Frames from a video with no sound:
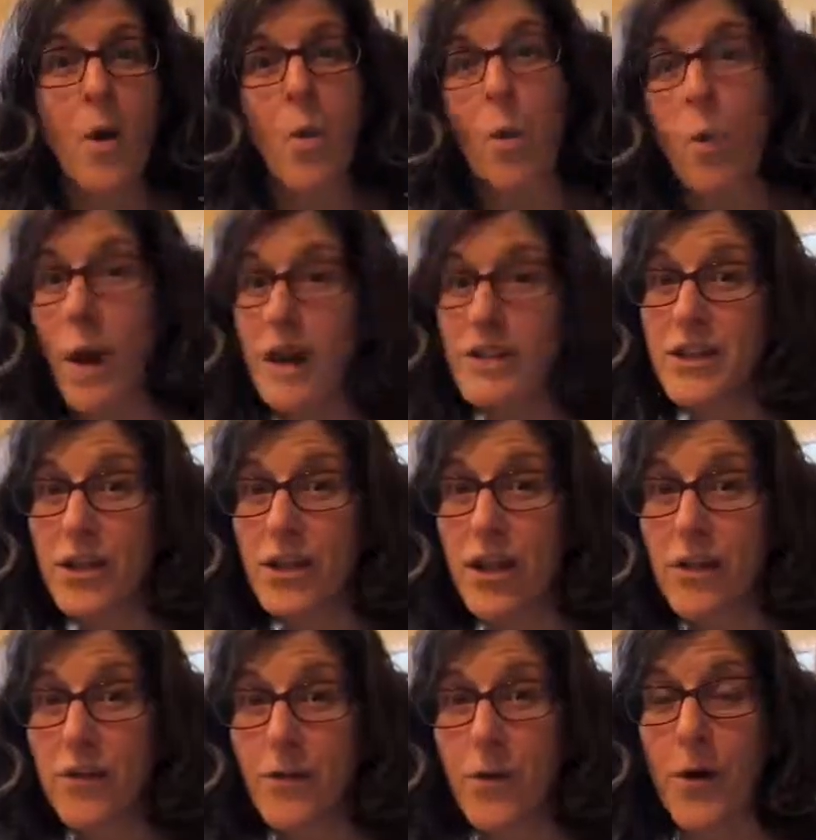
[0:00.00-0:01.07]
what to
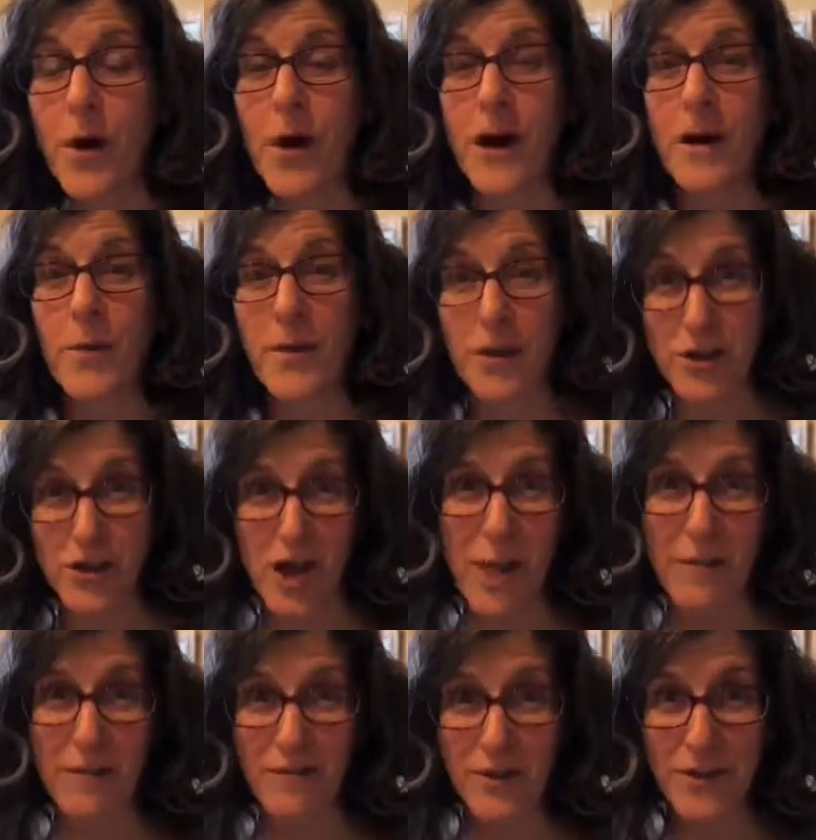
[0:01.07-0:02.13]
look for when you're
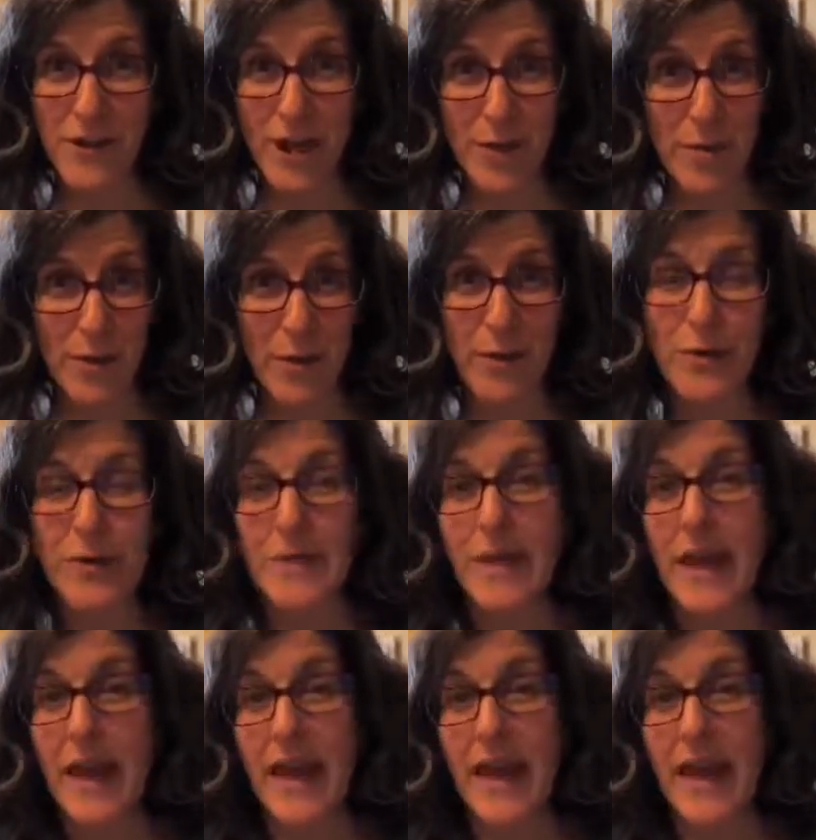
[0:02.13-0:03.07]
shopping for shampoos